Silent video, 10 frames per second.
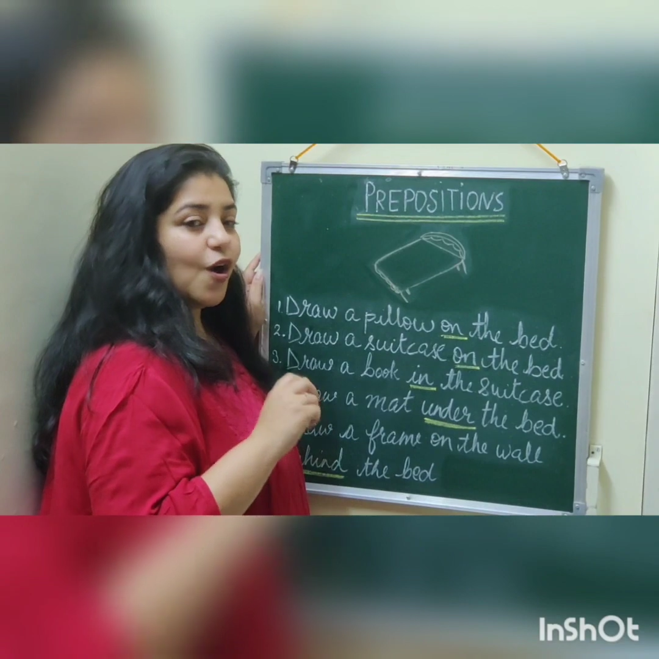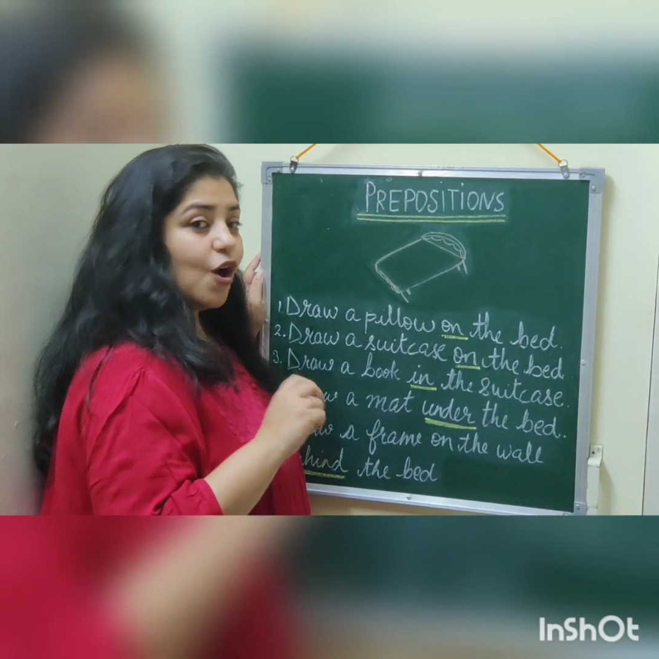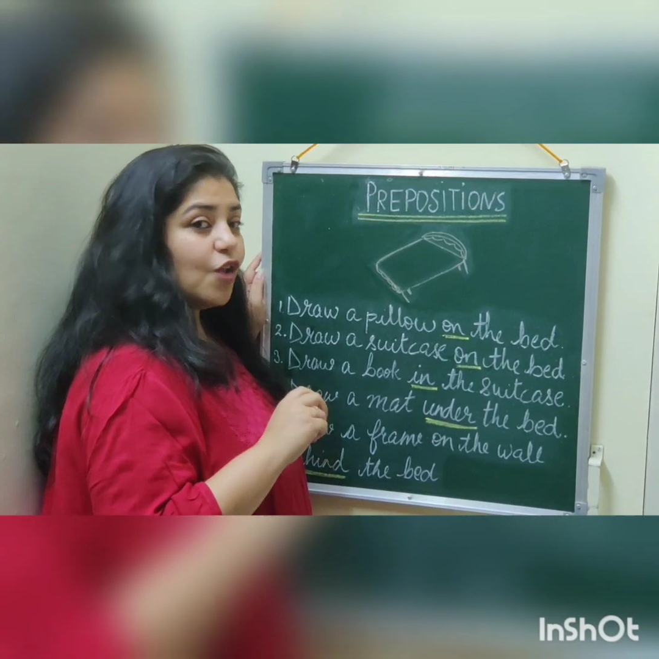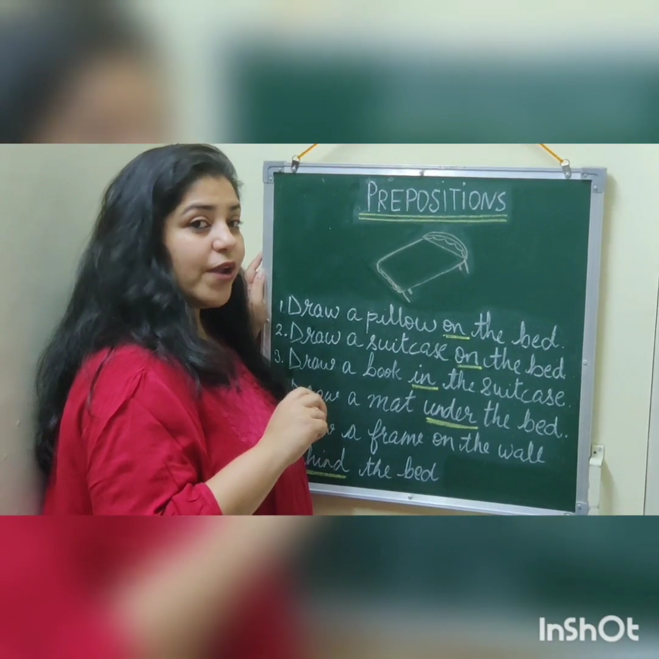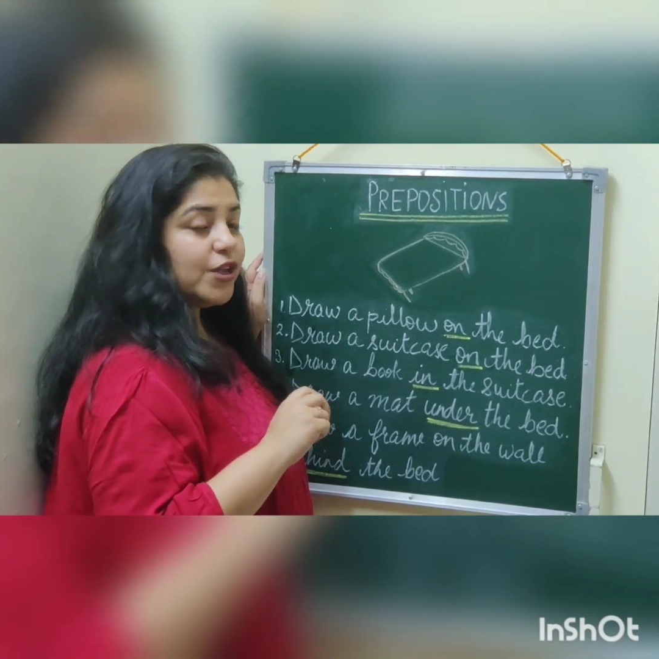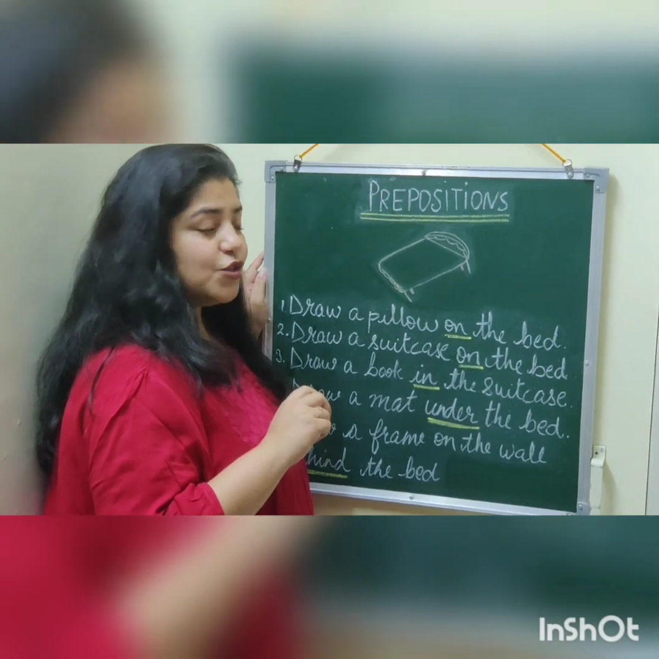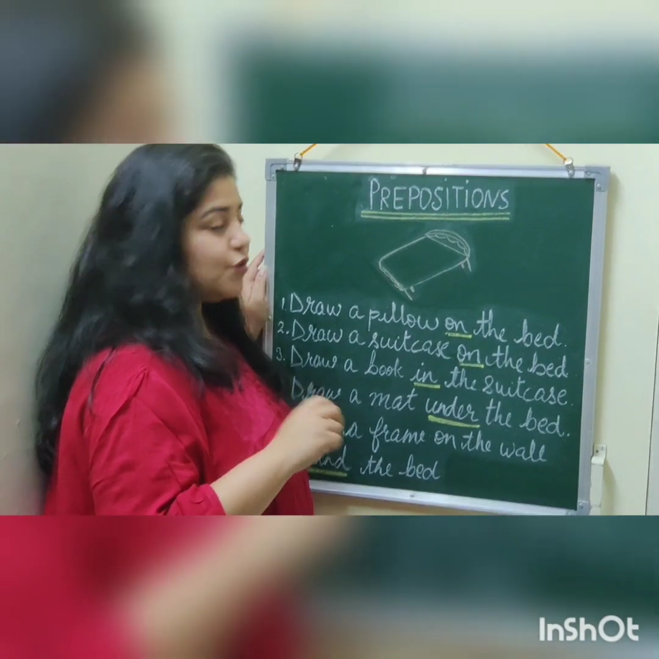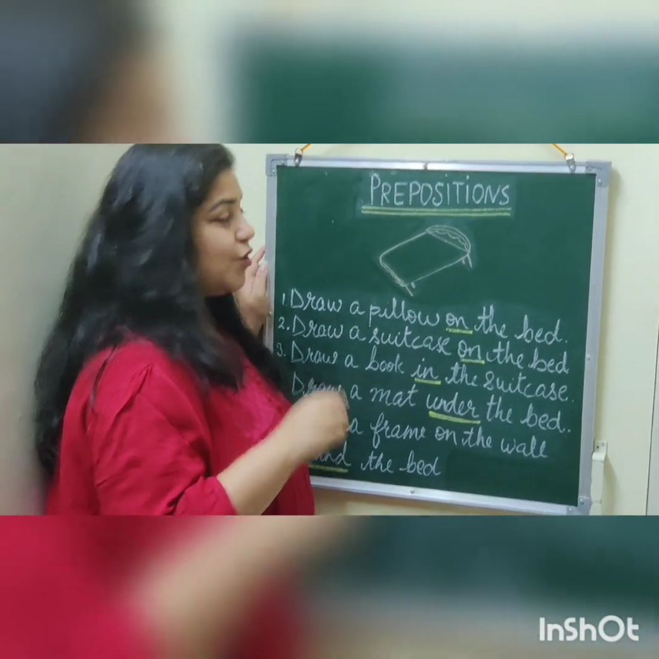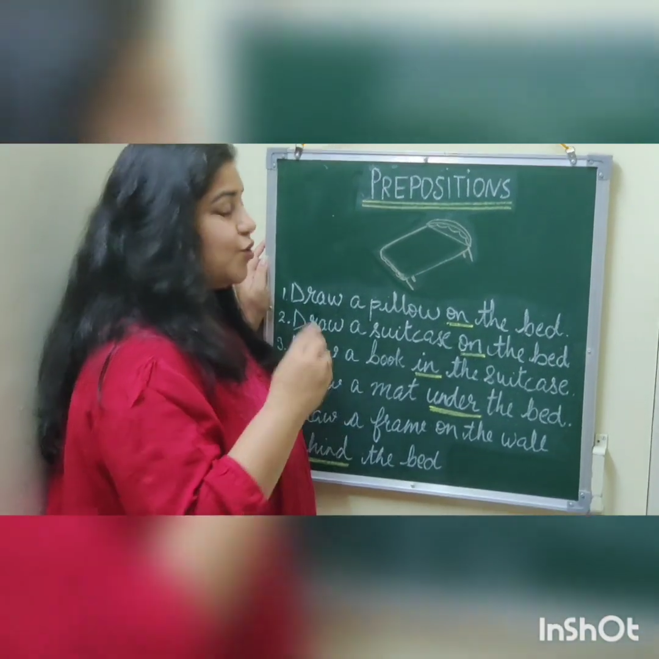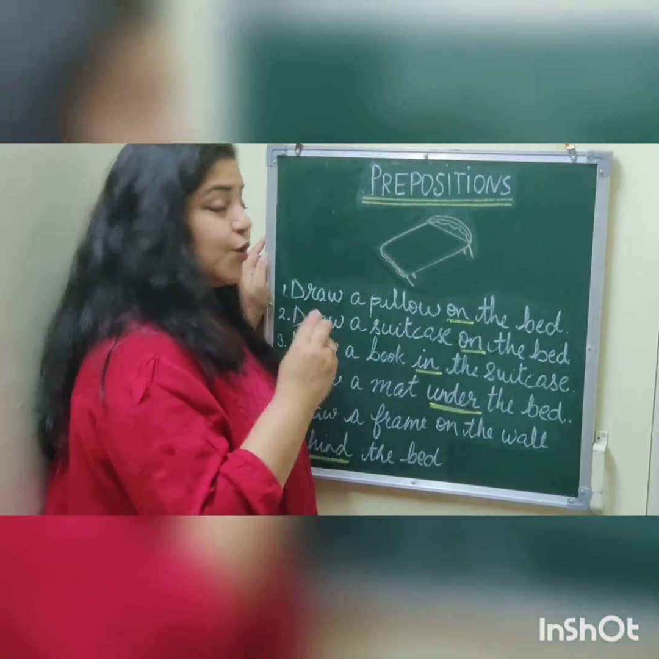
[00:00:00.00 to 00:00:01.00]
Alright
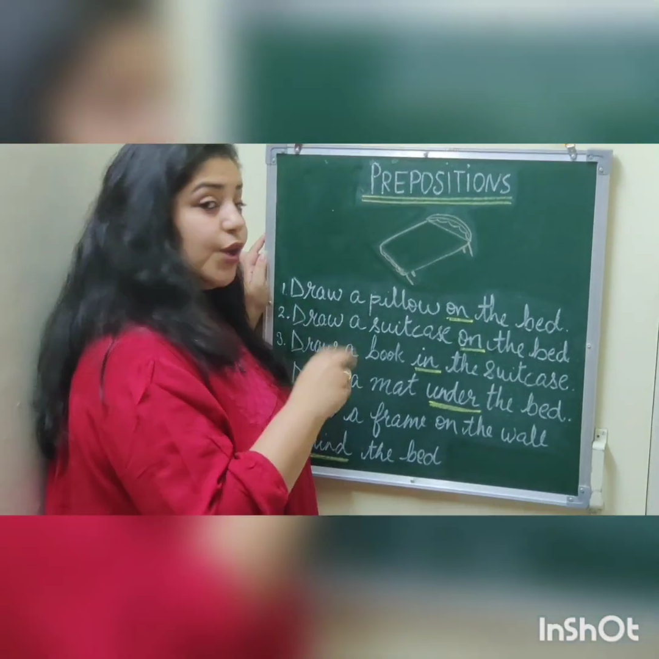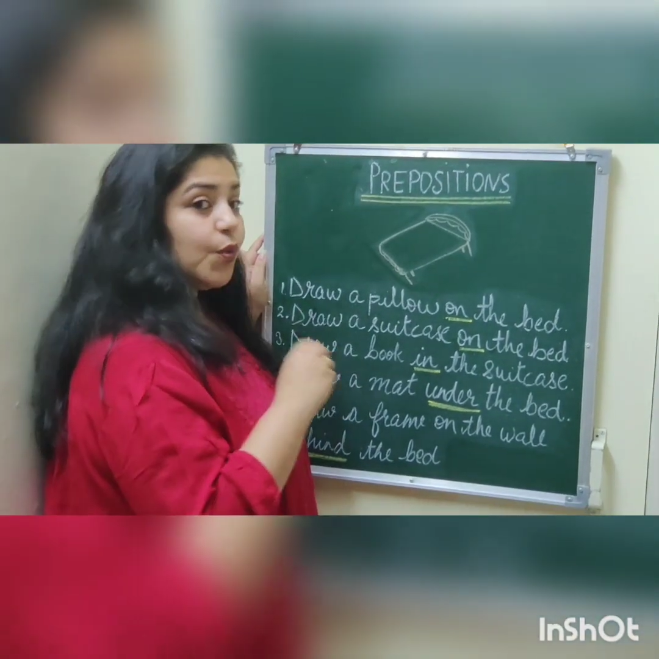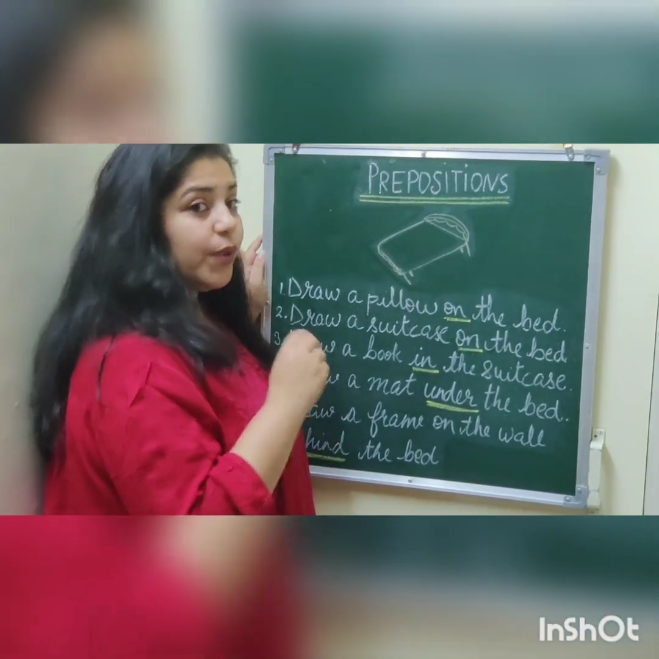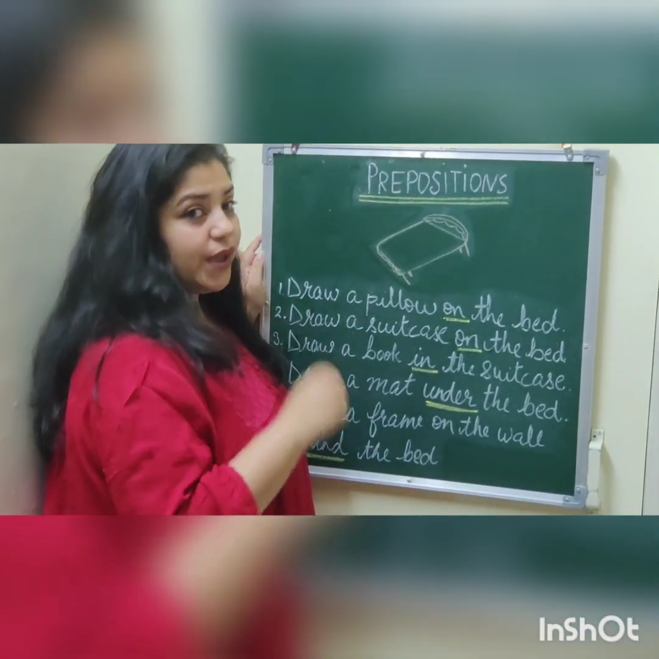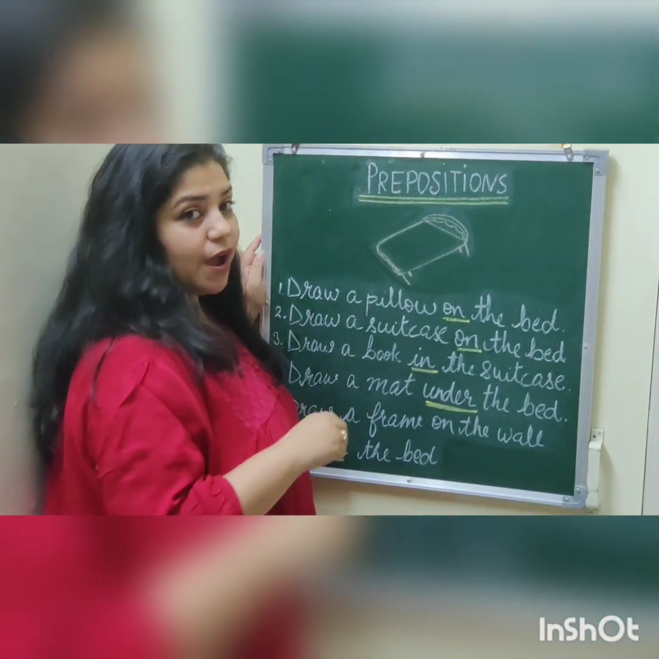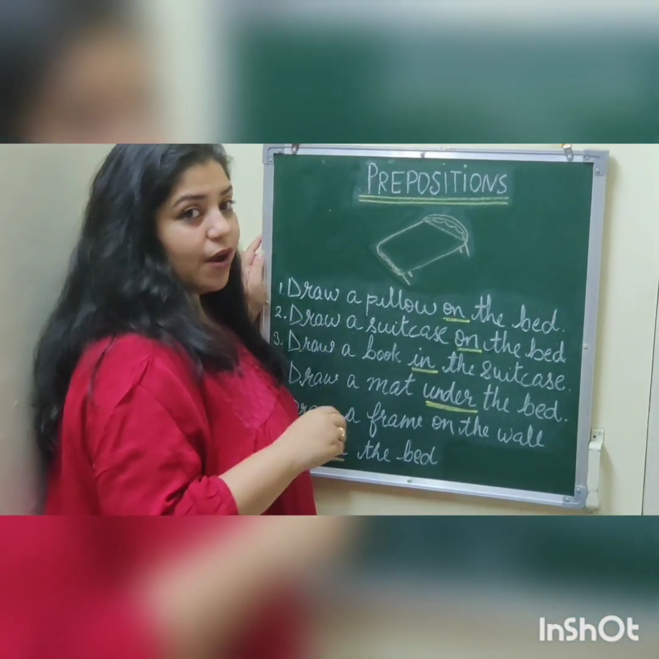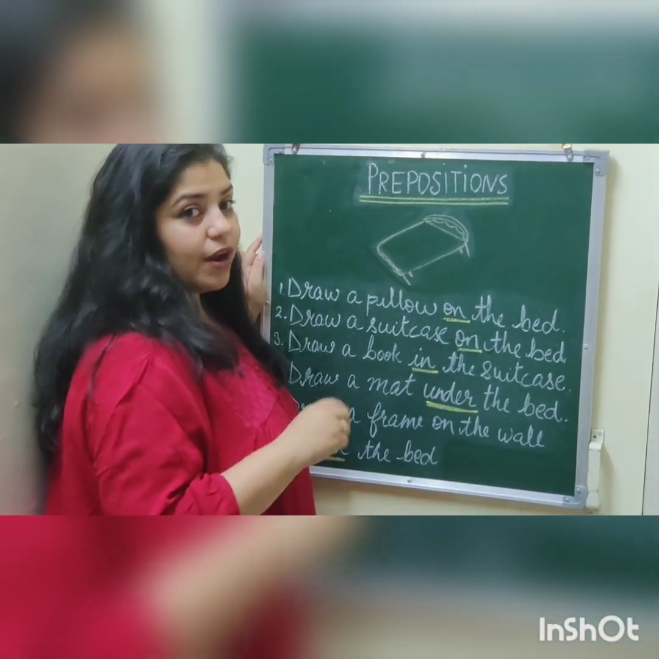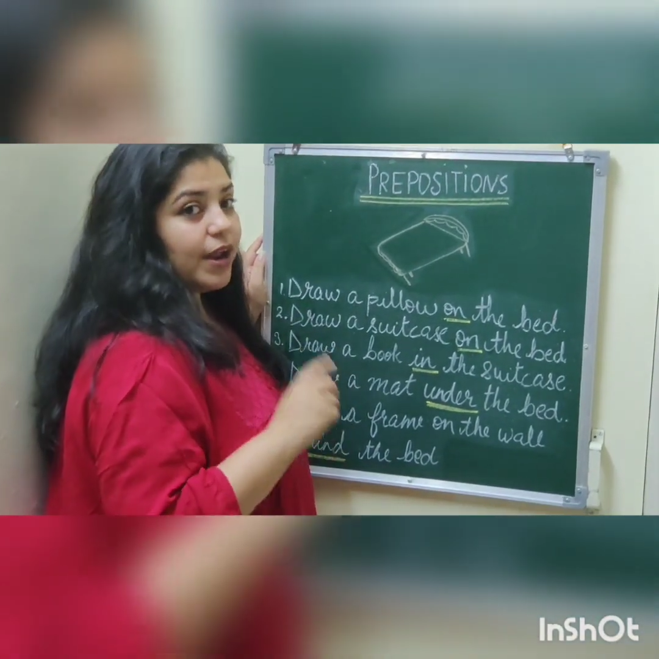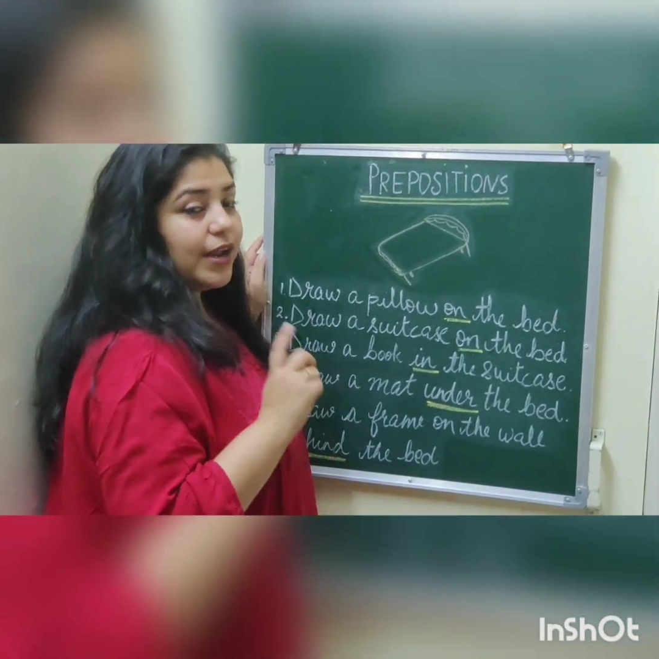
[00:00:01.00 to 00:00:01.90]
children, so here we are.